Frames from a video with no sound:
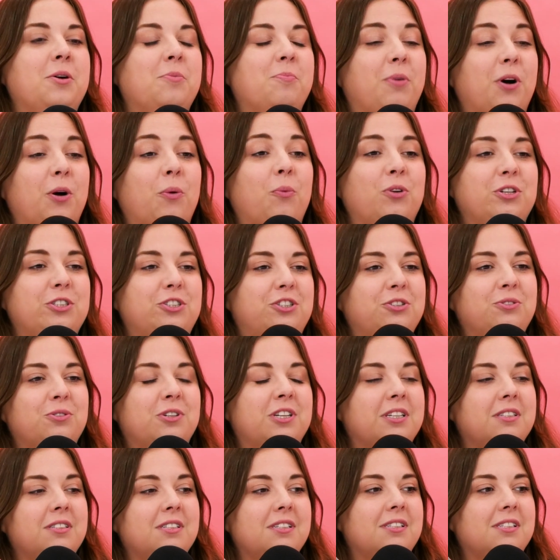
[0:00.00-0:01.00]
But would you
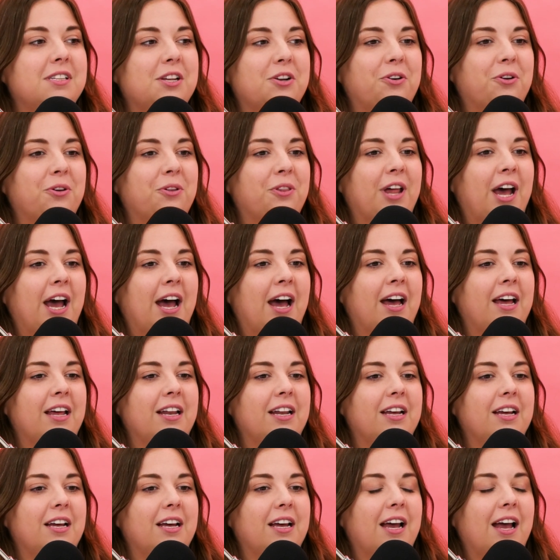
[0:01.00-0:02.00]
consider
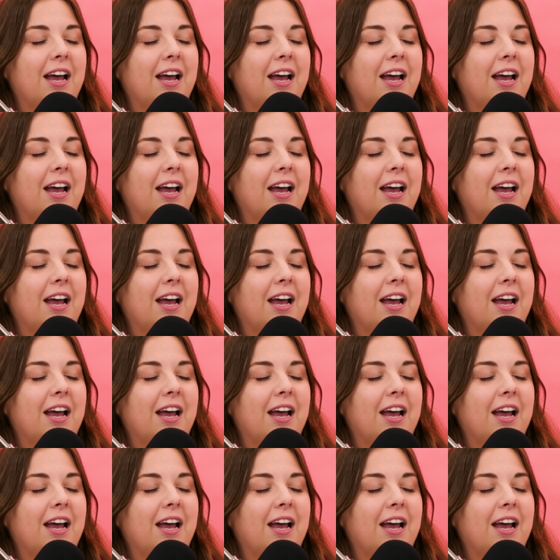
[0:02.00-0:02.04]
that